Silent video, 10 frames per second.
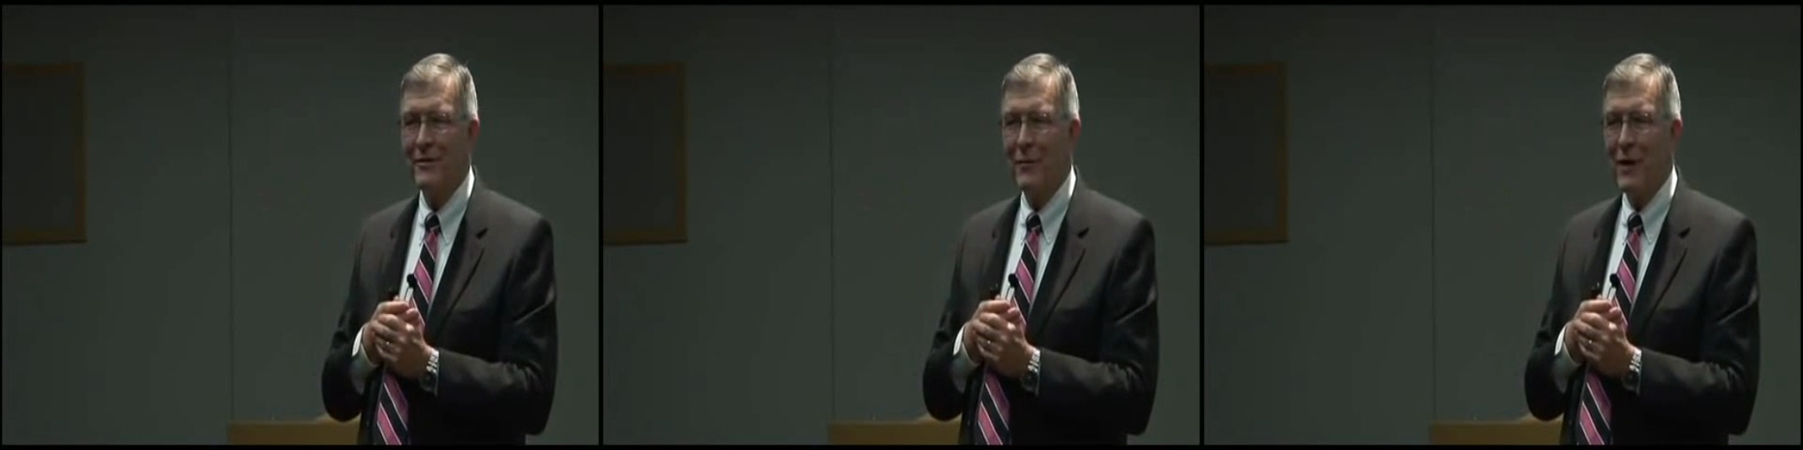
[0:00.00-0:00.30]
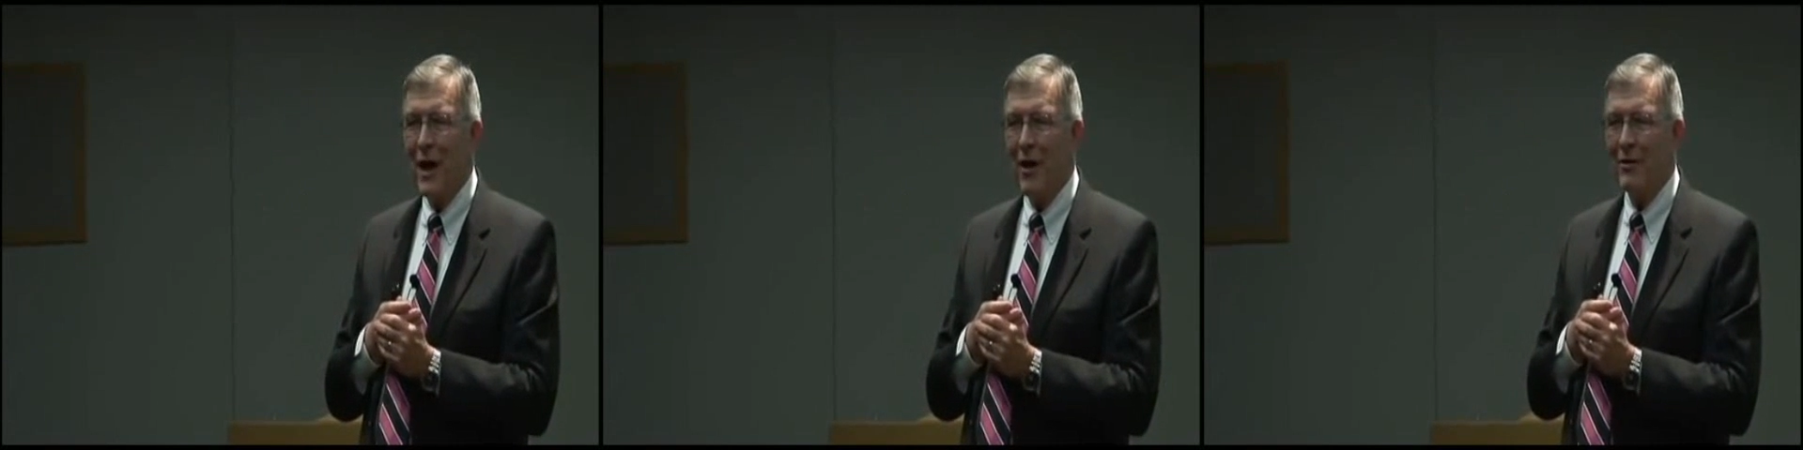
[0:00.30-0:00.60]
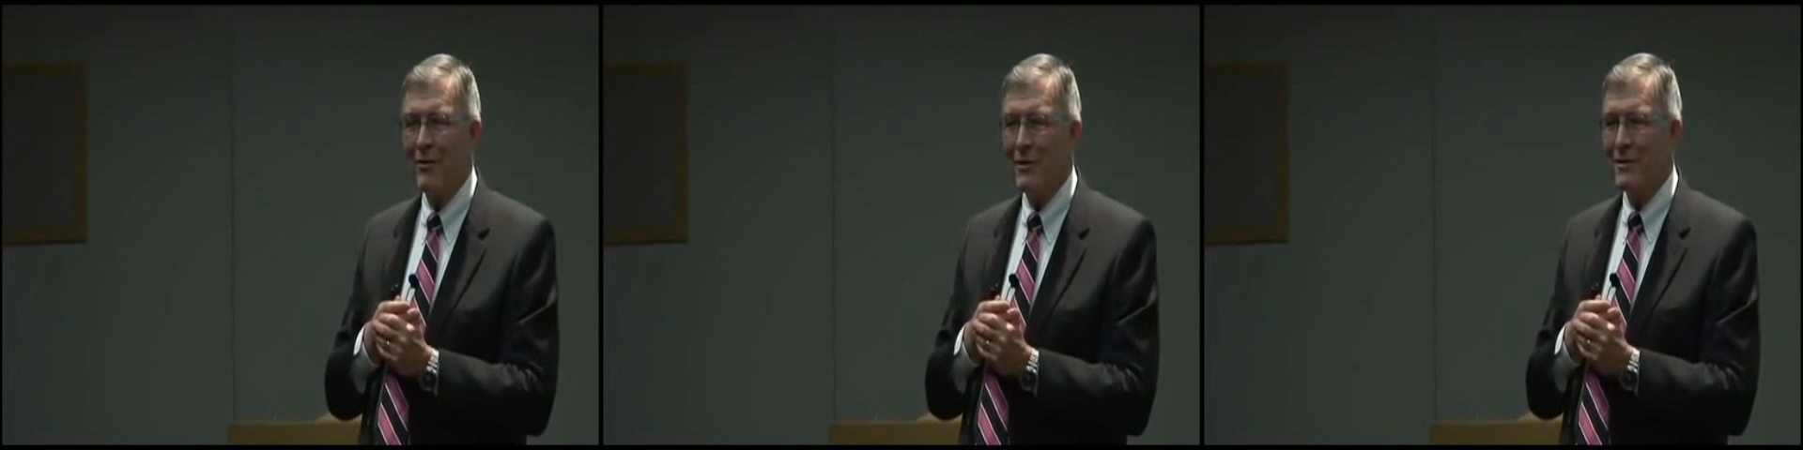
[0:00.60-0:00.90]
3
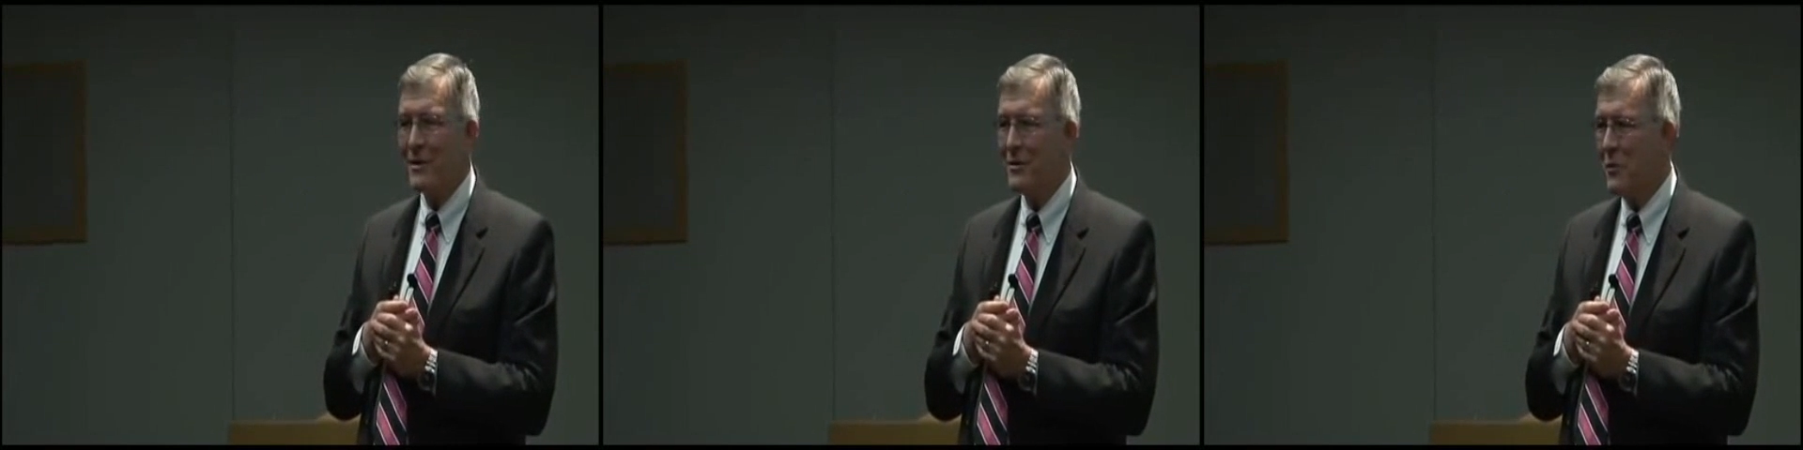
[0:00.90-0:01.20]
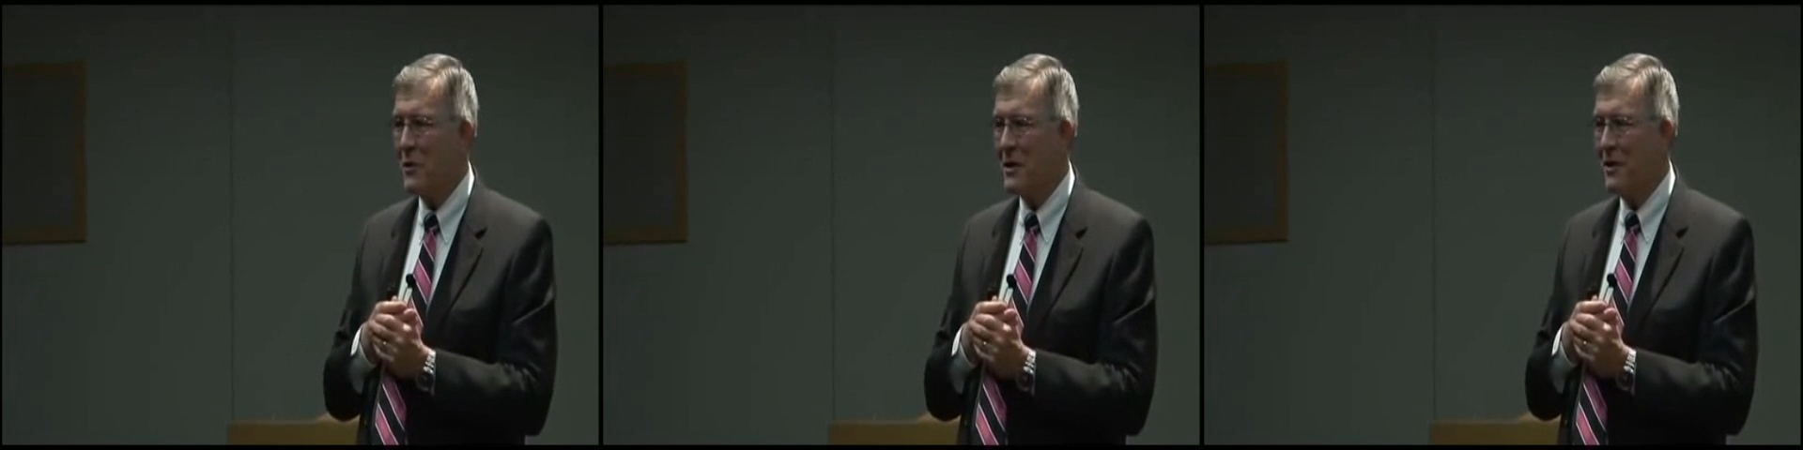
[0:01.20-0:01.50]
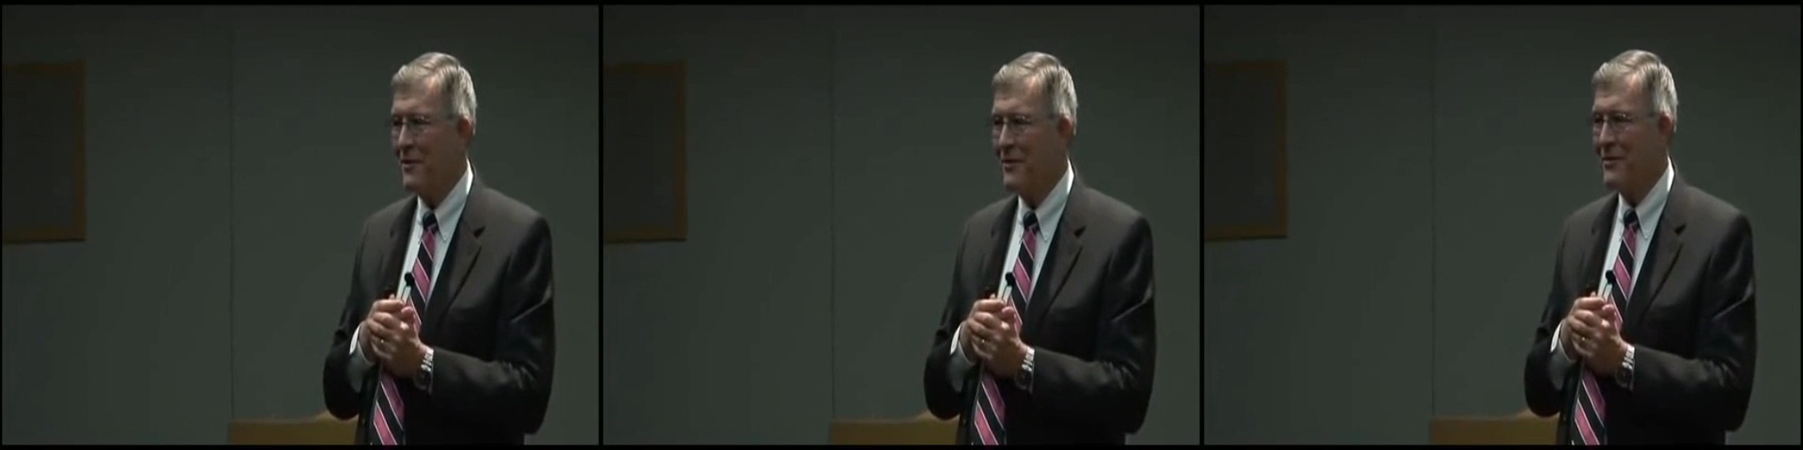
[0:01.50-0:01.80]
characteristics, 3
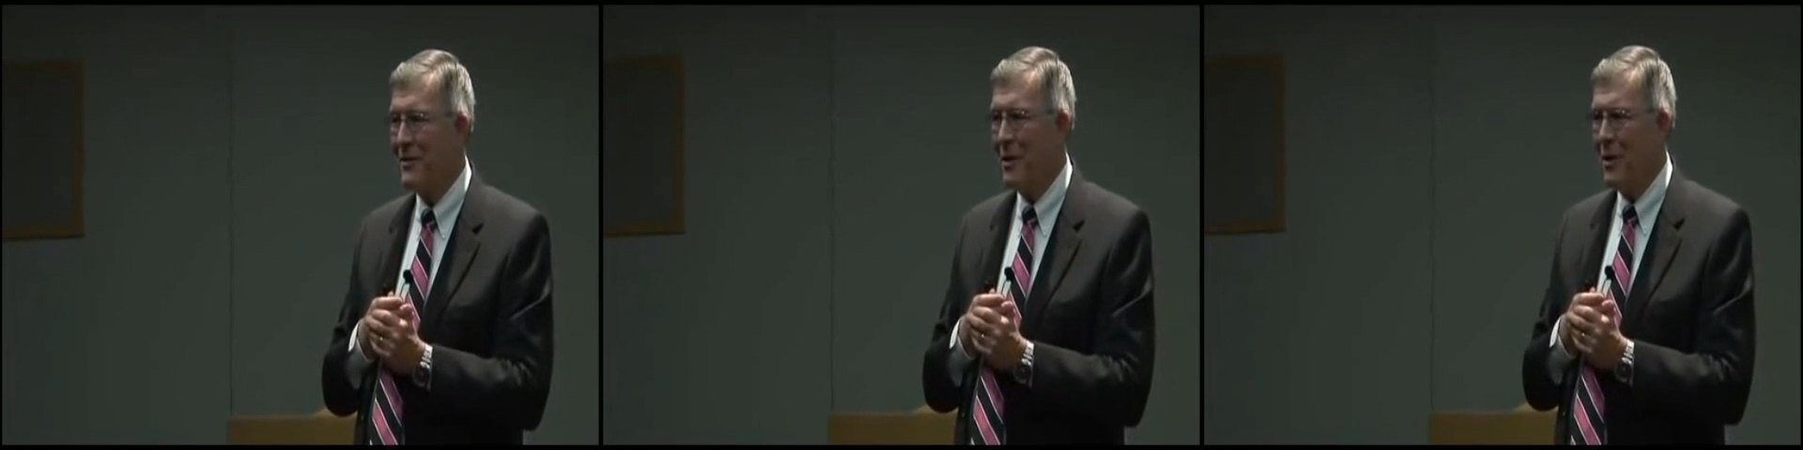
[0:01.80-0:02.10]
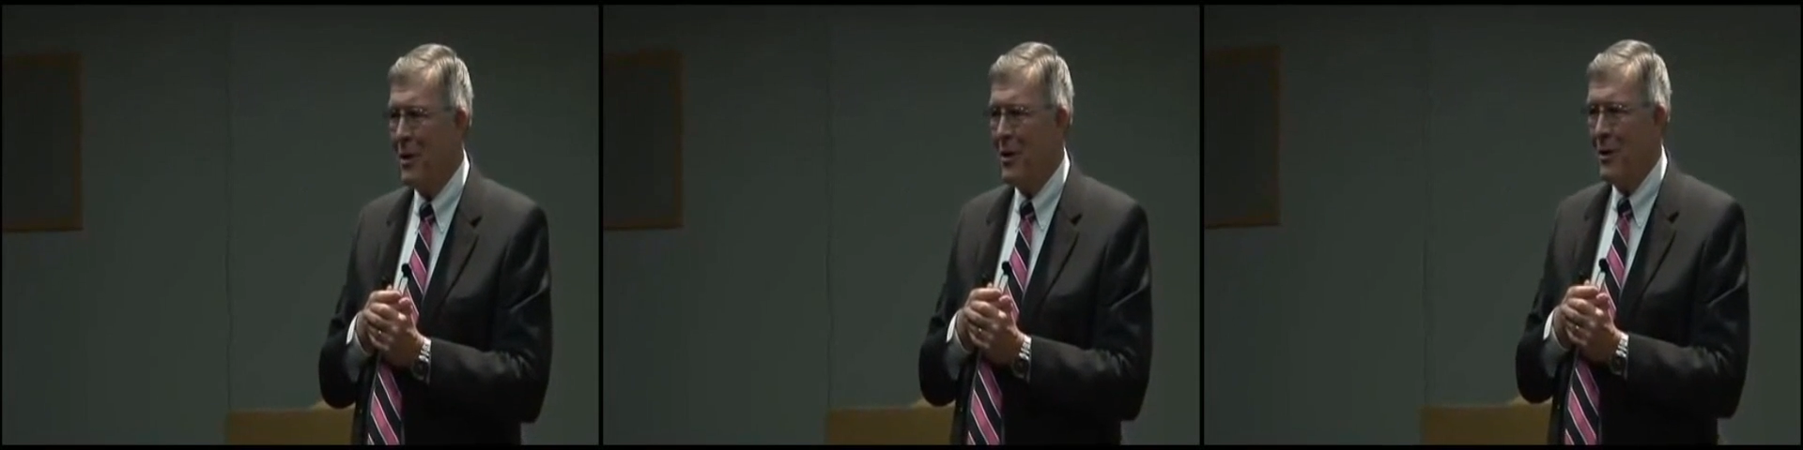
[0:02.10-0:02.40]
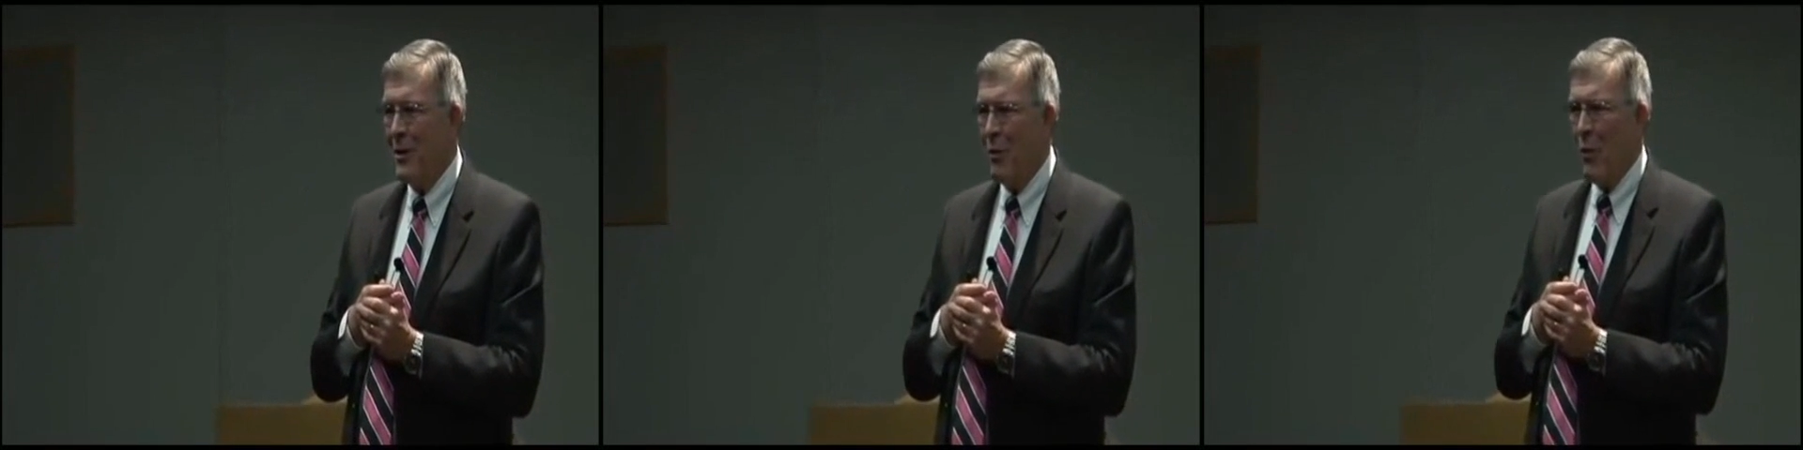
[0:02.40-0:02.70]
skills,
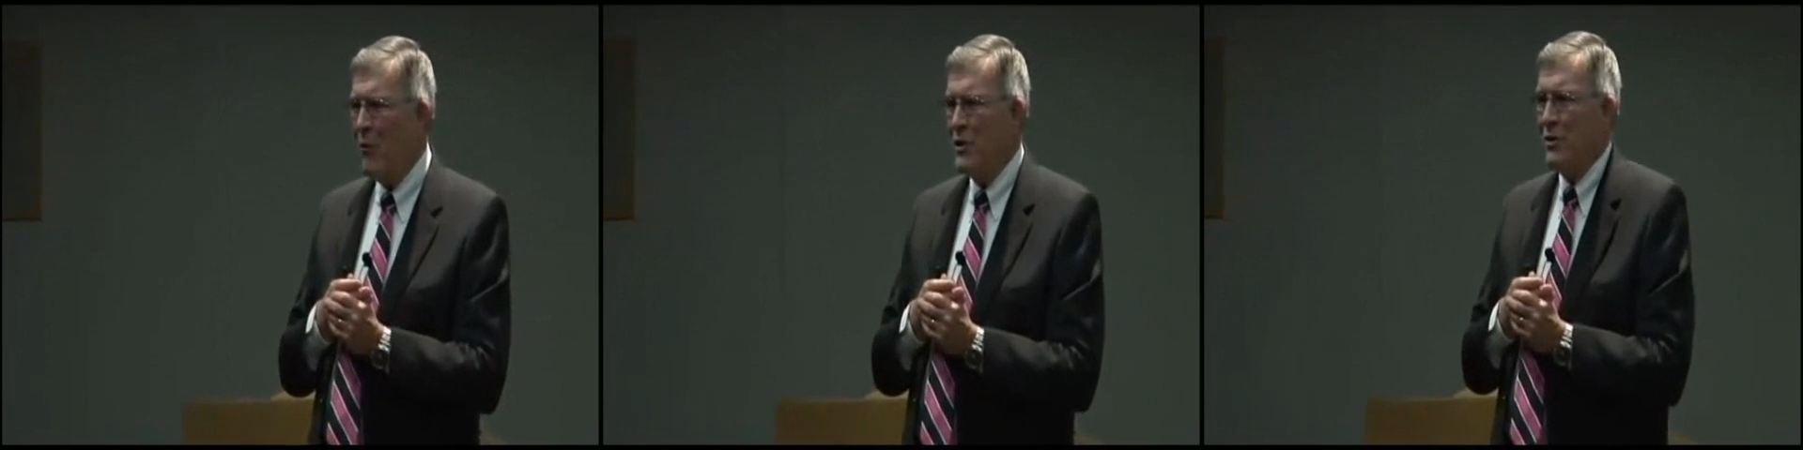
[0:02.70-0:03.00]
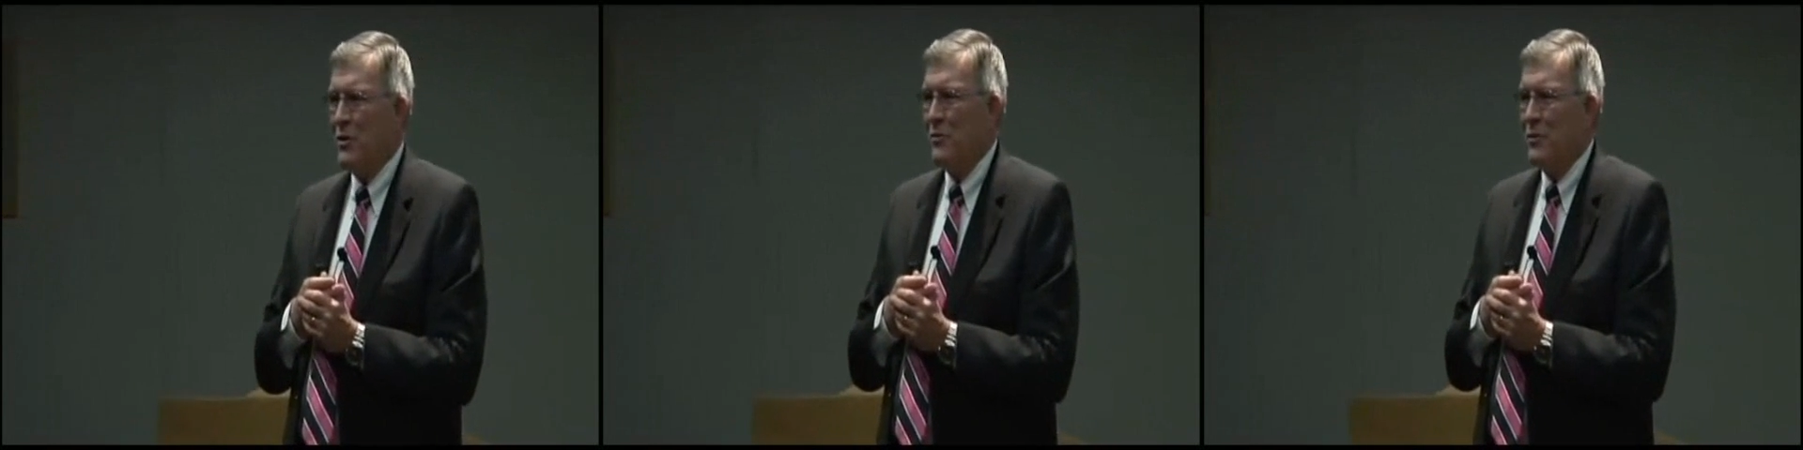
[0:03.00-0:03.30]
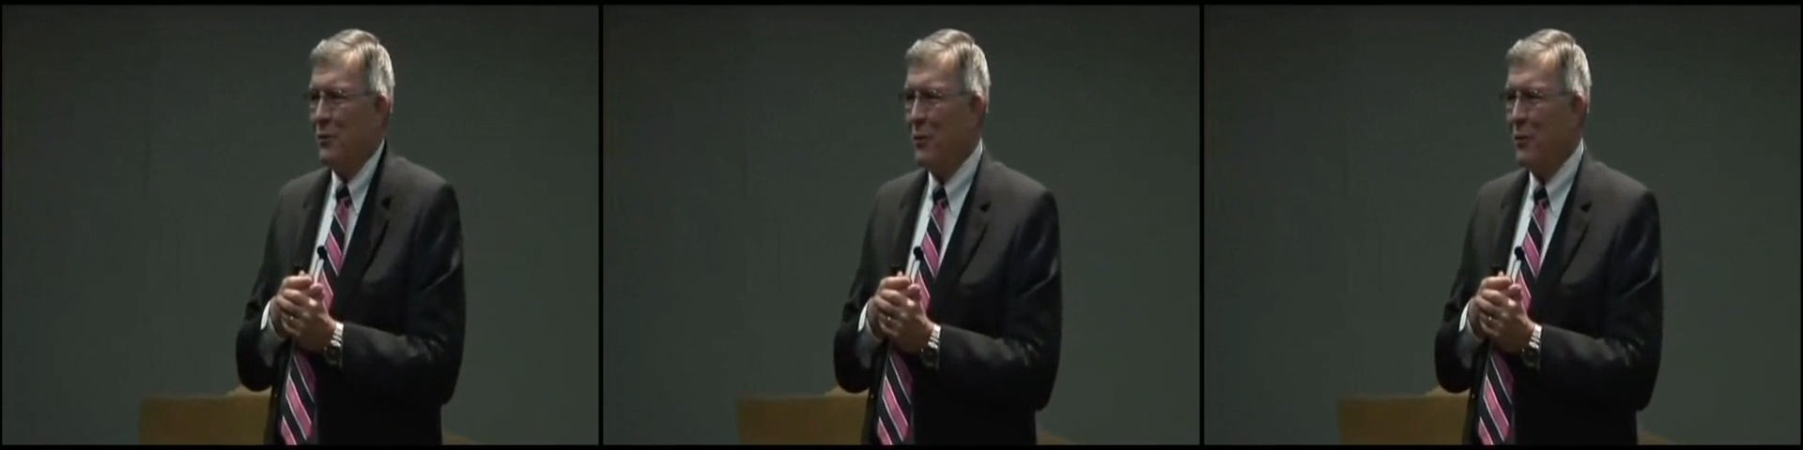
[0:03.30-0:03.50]
what would you choose